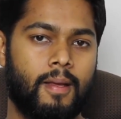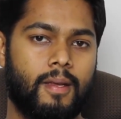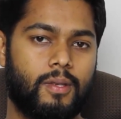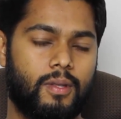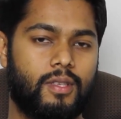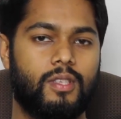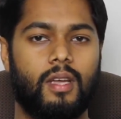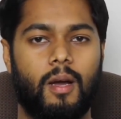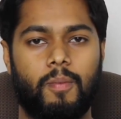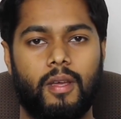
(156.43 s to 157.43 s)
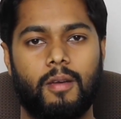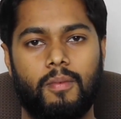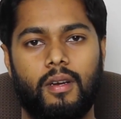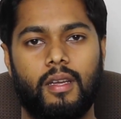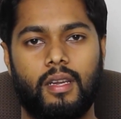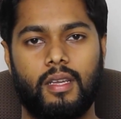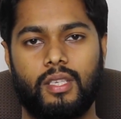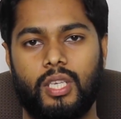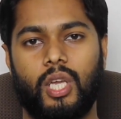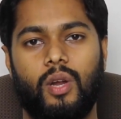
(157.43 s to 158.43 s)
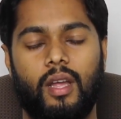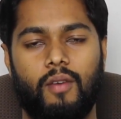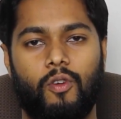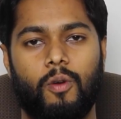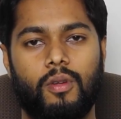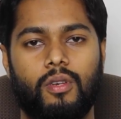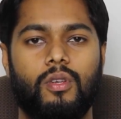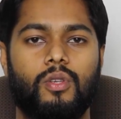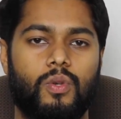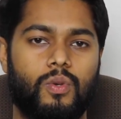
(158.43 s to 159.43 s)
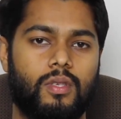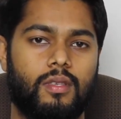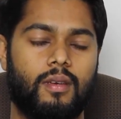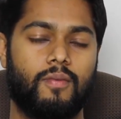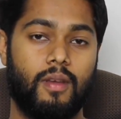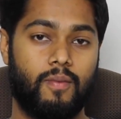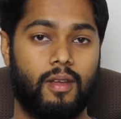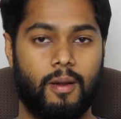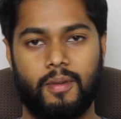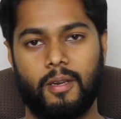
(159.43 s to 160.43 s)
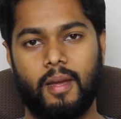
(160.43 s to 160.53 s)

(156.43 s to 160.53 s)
So this is applicable in a secured environment to use uh, VMware Update